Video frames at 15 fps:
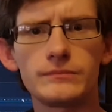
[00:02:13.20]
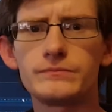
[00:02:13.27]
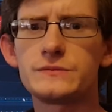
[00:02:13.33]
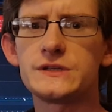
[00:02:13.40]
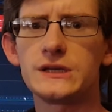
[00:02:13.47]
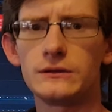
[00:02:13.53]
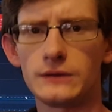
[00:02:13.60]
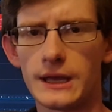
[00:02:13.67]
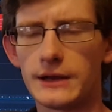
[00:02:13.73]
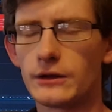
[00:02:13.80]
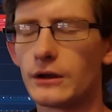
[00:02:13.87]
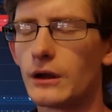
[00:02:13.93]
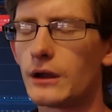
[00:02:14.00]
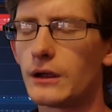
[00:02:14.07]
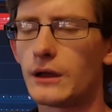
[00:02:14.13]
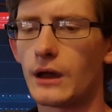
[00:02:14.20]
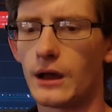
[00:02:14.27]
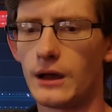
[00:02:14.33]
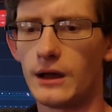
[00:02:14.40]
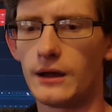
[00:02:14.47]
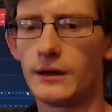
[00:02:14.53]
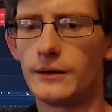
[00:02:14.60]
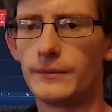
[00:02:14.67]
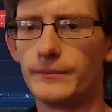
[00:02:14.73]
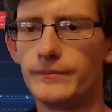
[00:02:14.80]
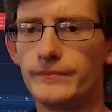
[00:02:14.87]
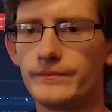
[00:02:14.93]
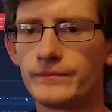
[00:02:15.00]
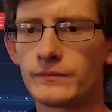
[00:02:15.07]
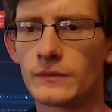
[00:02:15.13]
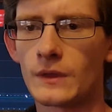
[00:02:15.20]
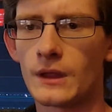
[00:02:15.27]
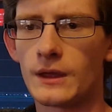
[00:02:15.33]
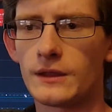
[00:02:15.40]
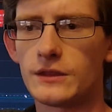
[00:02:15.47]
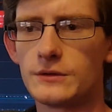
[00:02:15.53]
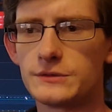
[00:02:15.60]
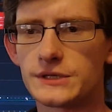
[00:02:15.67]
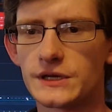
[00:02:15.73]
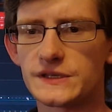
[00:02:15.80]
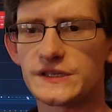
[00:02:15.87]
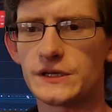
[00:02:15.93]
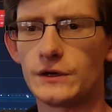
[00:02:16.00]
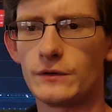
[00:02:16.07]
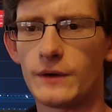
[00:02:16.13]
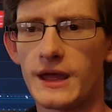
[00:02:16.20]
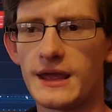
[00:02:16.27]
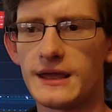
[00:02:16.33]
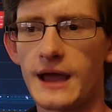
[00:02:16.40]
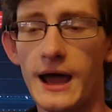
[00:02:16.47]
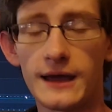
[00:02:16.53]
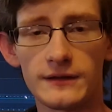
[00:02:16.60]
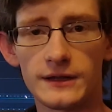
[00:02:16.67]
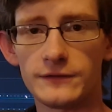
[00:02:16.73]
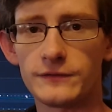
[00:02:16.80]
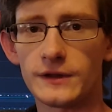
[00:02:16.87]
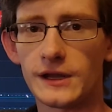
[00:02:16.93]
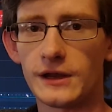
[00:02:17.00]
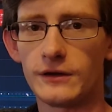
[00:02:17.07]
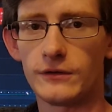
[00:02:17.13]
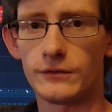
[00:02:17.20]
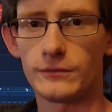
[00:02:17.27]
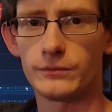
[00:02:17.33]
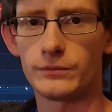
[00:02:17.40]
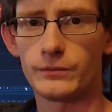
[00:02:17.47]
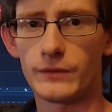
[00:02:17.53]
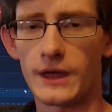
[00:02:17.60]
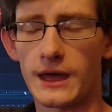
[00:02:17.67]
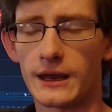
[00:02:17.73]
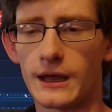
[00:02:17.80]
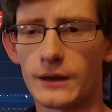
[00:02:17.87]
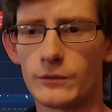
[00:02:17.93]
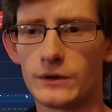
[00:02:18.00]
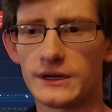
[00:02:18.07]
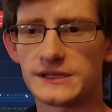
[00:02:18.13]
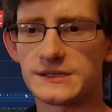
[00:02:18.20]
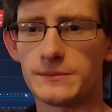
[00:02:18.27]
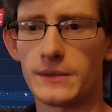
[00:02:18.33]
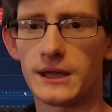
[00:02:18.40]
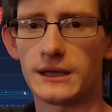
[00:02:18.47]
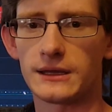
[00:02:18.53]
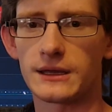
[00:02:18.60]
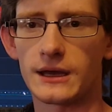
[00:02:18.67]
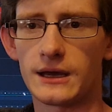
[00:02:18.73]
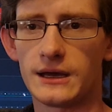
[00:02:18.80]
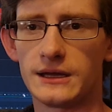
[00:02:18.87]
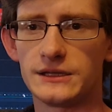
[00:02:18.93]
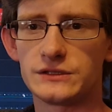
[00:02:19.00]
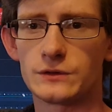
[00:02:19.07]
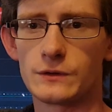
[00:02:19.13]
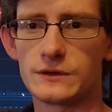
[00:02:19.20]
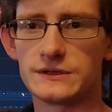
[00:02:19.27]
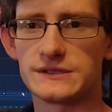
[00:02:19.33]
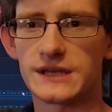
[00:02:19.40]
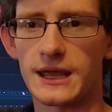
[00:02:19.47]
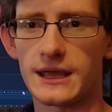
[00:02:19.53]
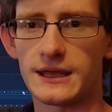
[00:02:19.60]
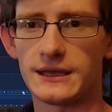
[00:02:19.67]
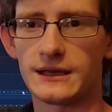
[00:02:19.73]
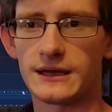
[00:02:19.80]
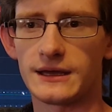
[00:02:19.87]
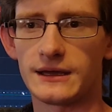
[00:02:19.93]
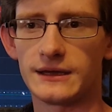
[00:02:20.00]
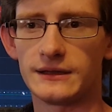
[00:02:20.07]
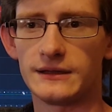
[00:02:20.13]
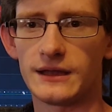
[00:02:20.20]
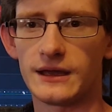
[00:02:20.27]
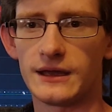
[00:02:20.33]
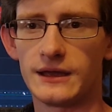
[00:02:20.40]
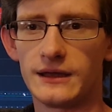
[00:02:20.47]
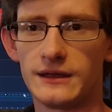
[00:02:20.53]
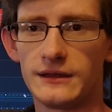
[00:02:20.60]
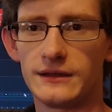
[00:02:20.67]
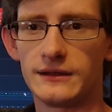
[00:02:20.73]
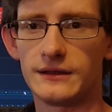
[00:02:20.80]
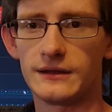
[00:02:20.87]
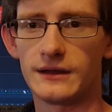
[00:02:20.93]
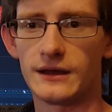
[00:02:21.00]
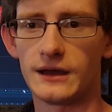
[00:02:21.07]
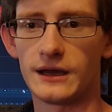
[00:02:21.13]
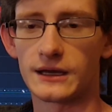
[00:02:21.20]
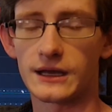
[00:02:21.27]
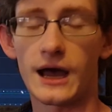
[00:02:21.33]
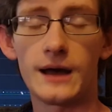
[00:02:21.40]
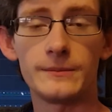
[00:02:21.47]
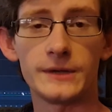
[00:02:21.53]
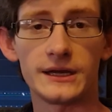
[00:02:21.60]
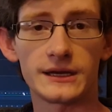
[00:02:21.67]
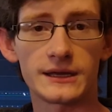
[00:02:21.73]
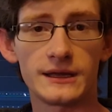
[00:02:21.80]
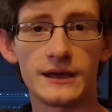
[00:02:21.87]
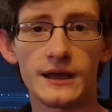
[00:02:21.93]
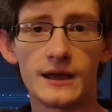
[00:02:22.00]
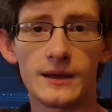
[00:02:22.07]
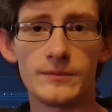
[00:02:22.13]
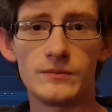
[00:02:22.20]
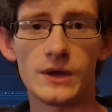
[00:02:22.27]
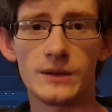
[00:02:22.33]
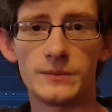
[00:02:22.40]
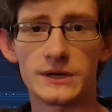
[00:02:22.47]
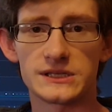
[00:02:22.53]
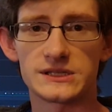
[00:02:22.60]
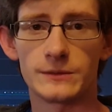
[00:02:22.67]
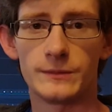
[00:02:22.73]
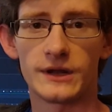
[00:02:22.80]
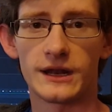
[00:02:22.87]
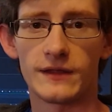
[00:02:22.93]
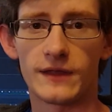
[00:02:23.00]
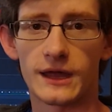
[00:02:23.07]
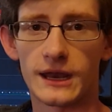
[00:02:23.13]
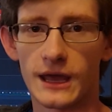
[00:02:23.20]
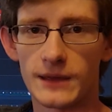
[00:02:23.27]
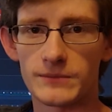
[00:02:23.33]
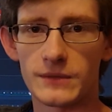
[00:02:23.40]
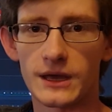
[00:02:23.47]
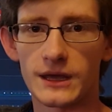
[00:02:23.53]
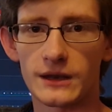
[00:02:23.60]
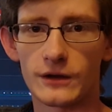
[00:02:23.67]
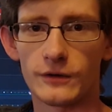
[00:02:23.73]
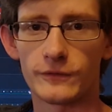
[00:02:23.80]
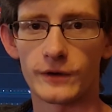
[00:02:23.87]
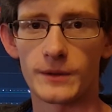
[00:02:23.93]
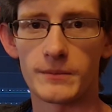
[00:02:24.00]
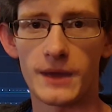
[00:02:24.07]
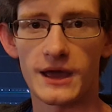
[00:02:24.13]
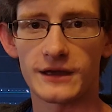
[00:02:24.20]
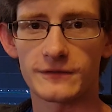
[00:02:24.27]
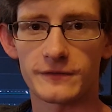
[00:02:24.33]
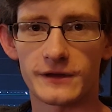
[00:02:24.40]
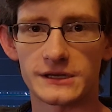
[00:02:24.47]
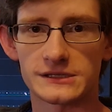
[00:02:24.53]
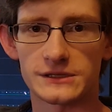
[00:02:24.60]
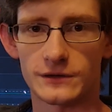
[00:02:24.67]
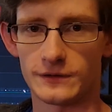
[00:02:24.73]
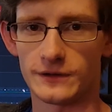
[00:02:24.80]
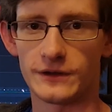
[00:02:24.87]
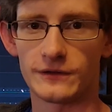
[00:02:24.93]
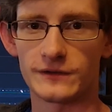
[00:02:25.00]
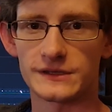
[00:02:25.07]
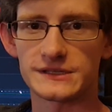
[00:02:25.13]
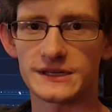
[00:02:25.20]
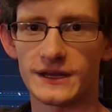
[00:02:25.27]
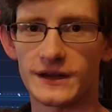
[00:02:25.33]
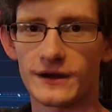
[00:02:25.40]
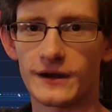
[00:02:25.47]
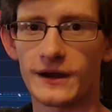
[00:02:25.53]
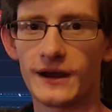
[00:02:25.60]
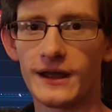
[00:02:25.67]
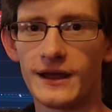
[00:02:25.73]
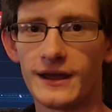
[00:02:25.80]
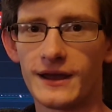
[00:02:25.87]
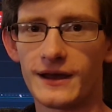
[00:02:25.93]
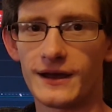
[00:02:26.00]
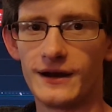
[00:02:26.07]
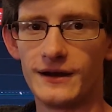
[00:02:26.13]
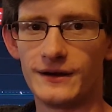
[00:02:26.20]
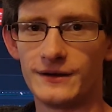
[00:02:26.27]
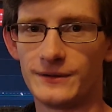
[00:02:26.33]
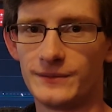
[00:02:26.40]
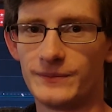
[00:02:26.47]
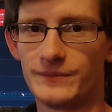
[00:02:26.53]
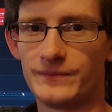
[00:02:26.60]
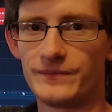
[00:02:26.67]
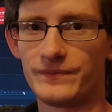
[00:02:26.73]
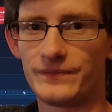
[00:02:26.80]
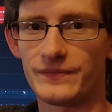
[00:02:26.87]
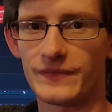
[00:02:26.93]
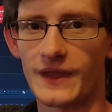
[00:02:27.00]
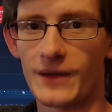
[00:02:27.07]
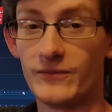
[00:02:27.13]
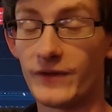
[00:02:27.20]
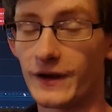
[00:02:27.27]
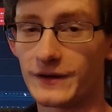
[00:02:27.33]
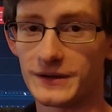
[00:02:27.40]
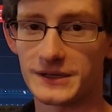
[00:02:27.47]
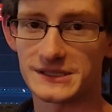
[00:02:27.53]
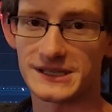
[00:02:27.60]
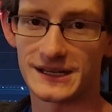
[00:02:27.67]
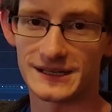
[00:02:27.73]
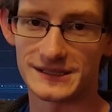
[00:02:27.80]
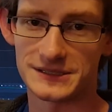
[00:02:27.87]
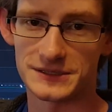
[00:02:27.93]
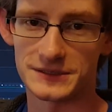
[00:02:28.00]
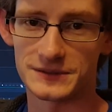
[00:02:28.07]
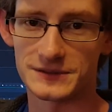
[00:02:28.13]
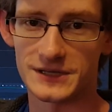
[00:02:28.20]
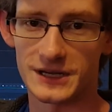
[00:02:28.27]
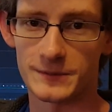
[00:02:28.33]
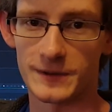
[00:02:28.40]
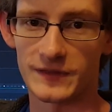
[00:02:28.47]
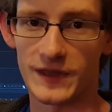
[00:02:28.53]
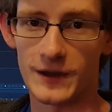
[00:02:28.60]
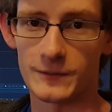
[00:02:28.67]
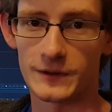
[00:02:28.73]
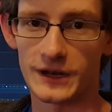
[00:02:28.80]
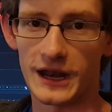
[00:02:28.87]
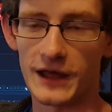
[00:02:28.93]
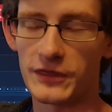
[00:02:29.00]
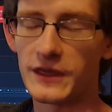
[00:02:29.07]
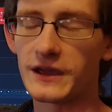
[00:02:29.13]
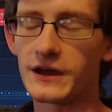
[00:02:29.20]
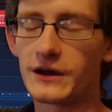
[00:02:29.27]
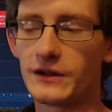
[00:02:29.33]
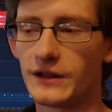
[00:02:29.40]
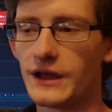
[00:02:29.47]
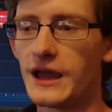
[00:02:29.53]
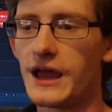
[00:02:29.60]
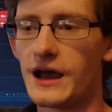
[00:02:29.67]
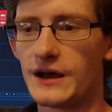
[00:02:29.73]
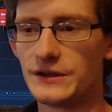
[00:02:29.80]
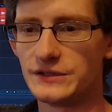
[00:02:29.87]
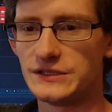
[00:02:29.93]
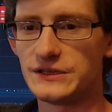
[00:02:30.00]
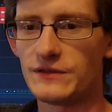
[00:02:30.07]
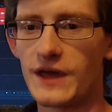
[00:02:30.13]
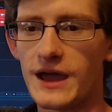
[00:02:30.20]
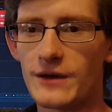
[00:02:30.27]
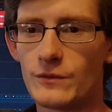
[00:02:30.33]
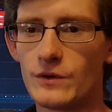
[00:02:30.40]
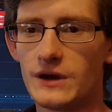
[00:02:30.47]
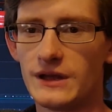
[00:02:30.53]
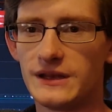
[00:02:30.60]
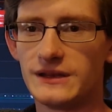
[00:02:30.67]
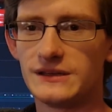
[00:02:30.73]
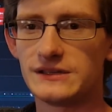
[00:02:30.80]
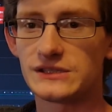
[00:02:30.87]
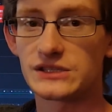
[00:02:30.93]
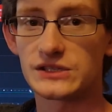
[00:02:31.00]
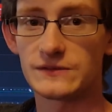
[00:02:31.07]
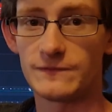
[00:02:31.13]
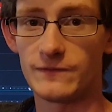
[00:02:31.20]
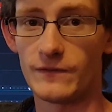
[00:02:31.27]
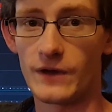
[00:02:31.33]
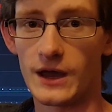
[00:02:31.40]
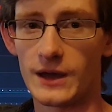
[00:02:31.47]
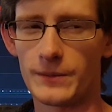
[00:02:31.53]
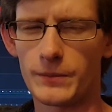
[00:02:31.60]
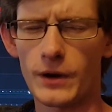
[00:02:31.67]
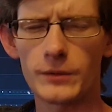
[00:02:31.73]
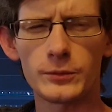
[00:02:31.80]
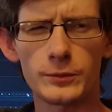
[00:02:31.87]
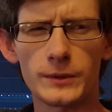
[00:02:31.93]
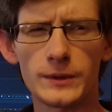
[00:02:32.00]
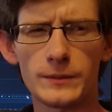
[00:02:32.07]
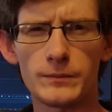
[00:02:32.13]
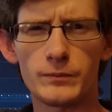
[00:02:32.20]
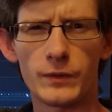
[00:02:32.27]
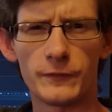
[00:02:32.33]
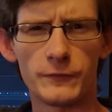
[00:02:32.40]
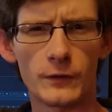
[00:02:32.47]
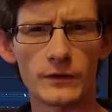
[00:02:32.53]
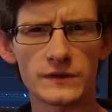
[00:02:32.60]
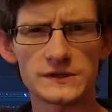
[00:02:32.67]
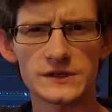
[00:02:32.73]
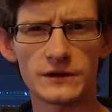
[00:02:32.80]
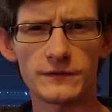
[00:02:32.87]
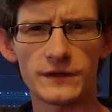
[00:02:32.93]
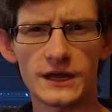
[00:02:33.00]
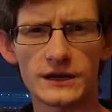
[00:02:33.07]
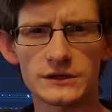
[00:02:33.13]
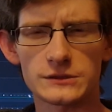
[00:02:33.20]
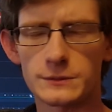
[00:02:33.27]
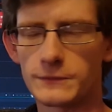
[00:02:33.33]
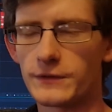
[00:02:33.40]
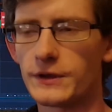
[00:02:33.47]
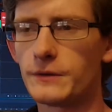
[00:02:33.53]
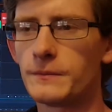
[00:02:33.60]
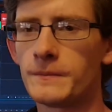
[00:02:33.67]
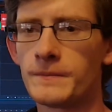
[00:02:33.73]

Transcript: till later. There was also a highlight video that I wanted to make towards a comic made by somebody that I met over at MagFest earlier this year. I'm very excited to talk about that one, and I think I'll do that one probably before the Zone of the Enders review.